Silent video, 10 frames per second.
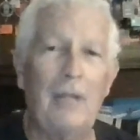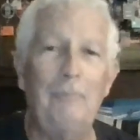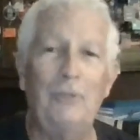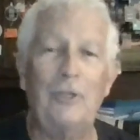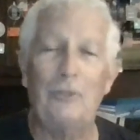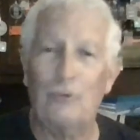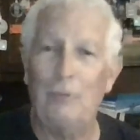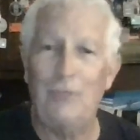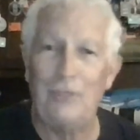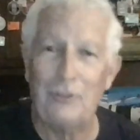
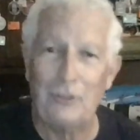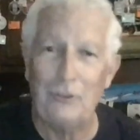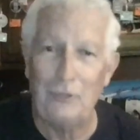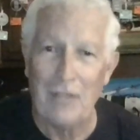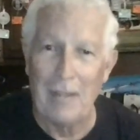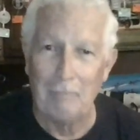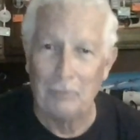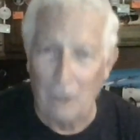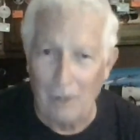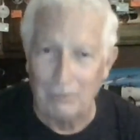contributing to that
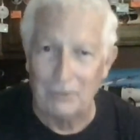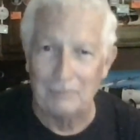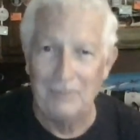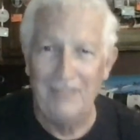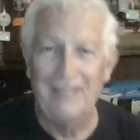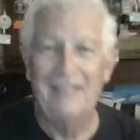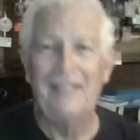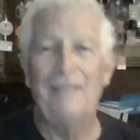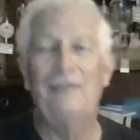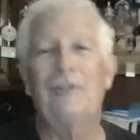problem,
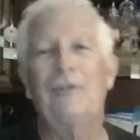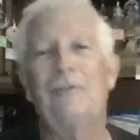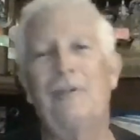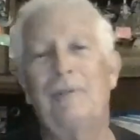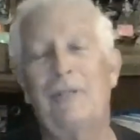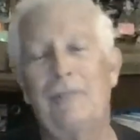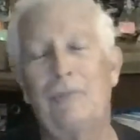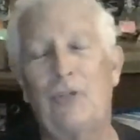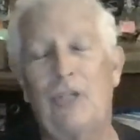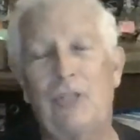even though I am
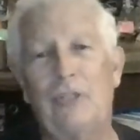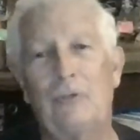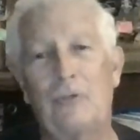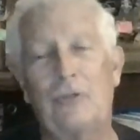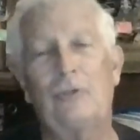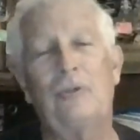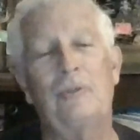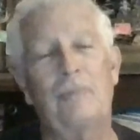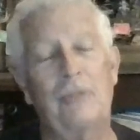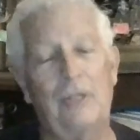chasing those
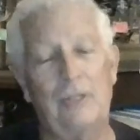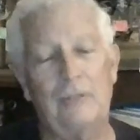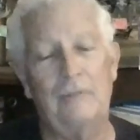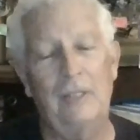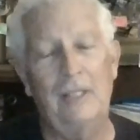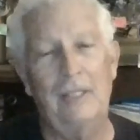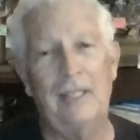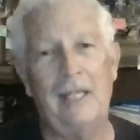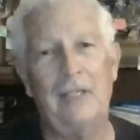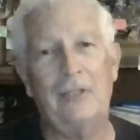storms.
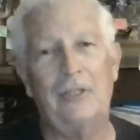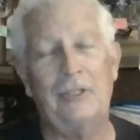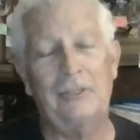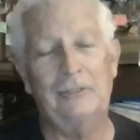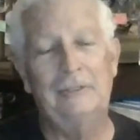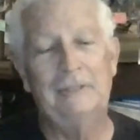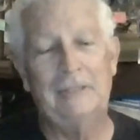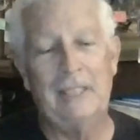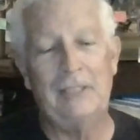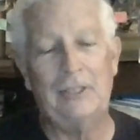That is a
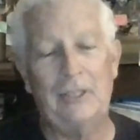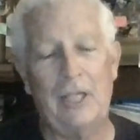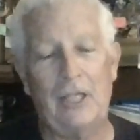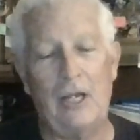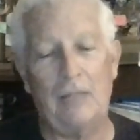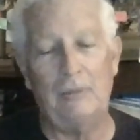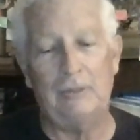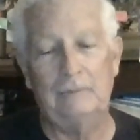dichotomy.